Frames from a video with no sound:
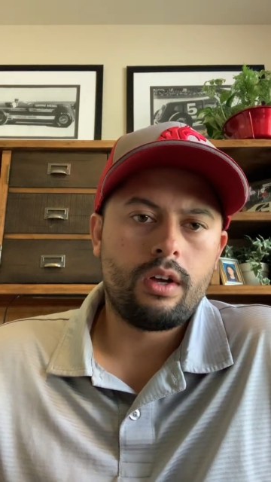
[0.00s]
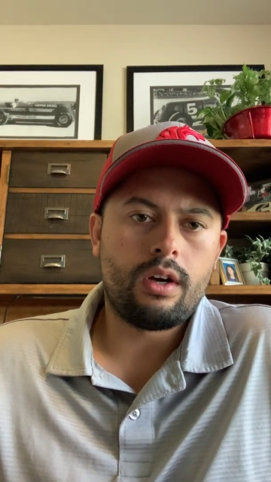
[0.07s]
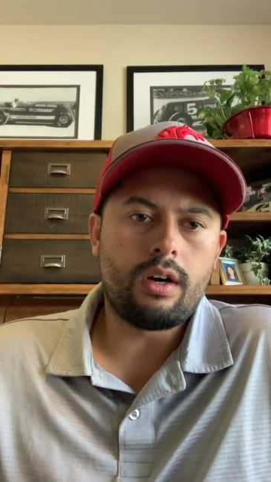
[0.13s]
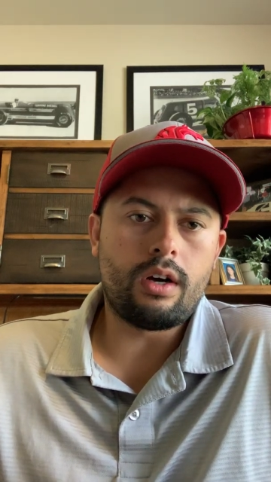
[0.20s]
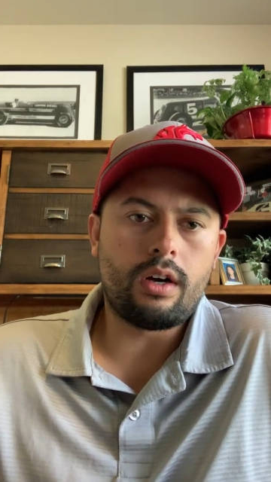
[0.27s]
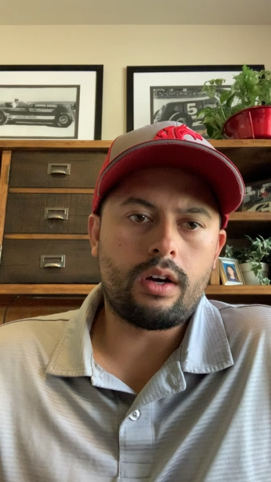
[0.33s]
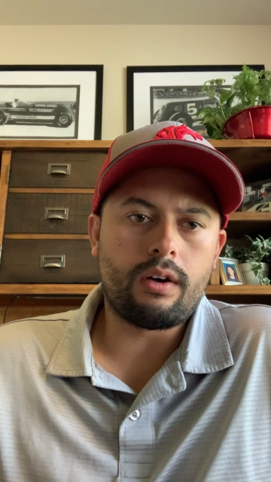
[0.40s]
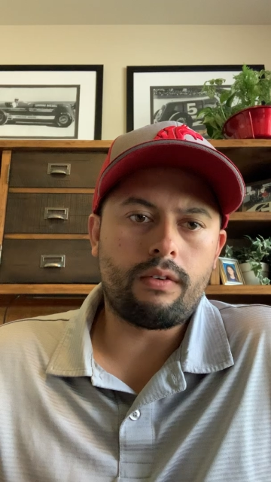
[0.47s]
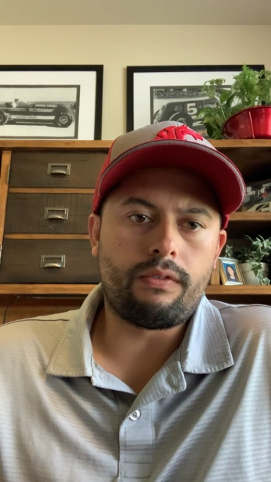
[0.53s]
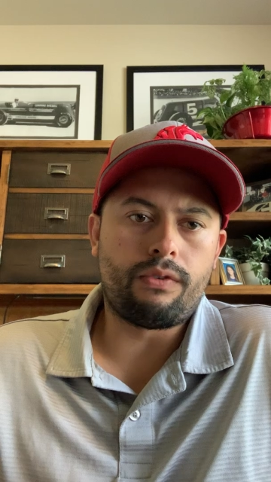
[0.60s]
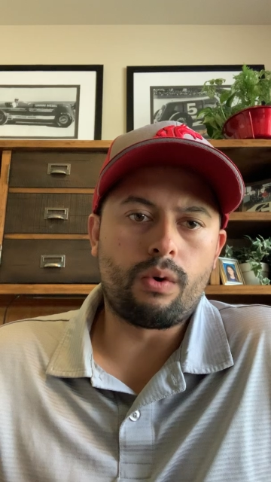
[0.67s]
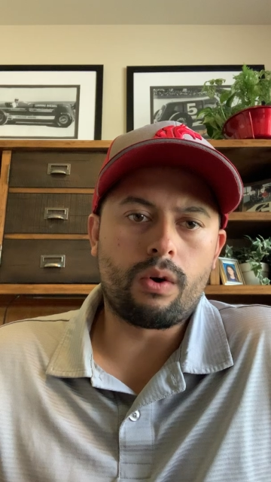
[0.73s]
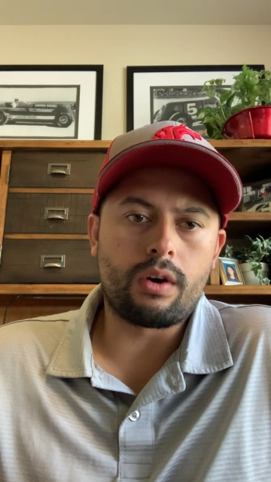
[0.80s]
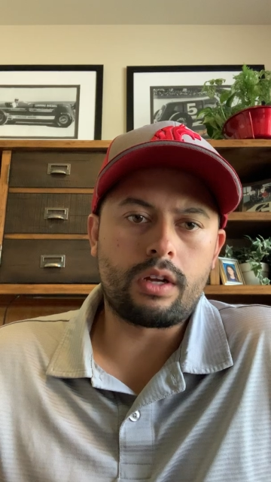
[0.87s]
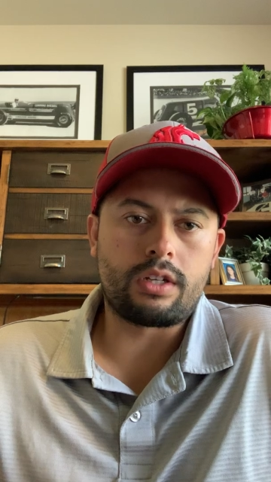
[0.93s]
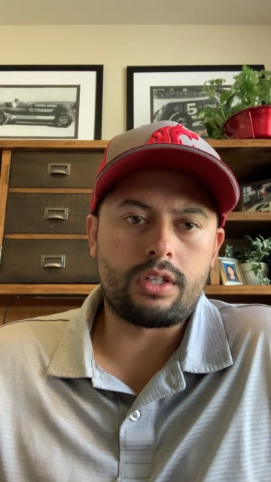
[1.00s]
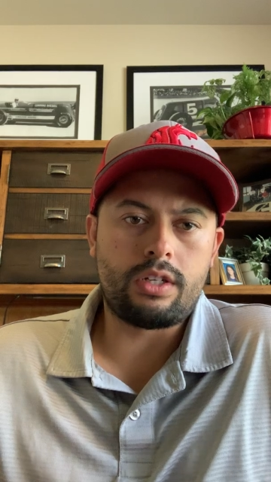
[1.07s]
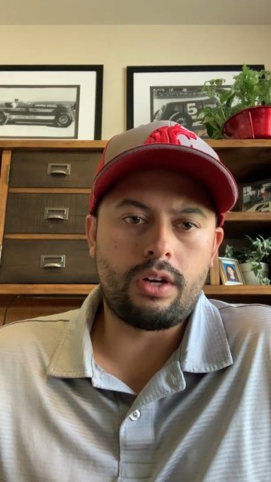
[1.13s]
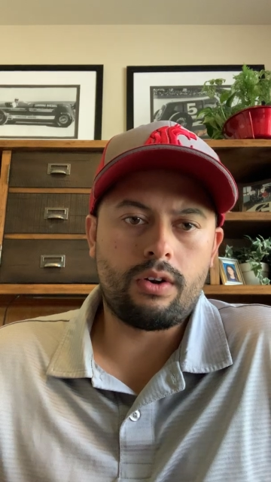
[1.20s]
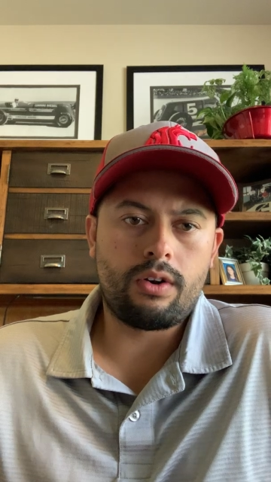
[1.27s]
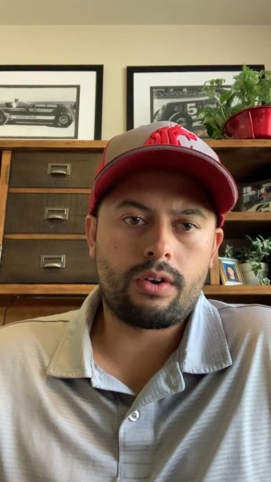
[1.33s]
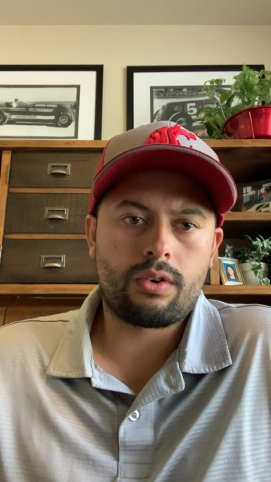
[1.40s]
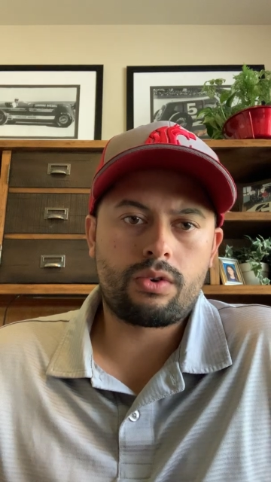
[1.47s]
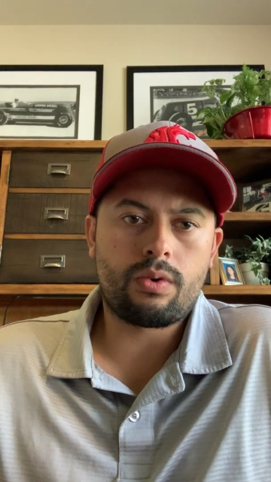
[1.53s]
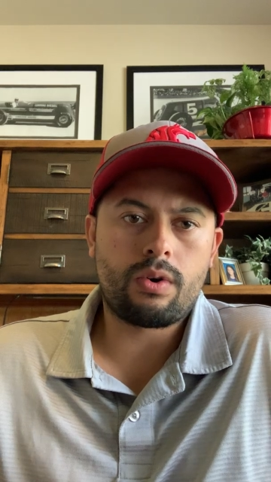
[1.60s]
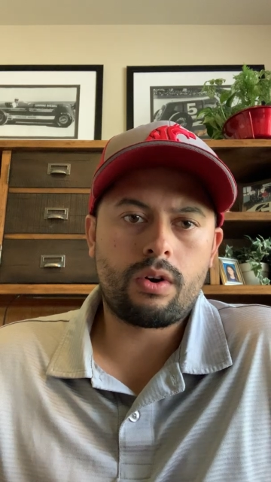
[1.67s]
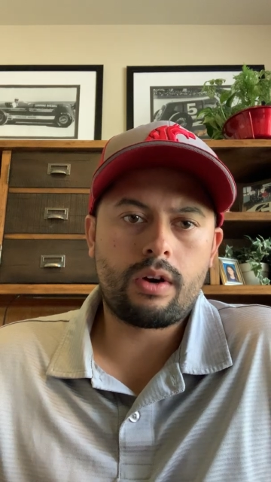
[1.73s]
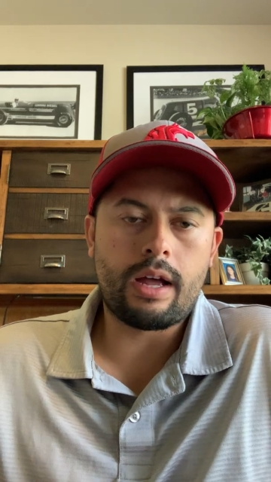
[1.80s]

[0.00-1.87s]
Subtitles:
for an exterior door.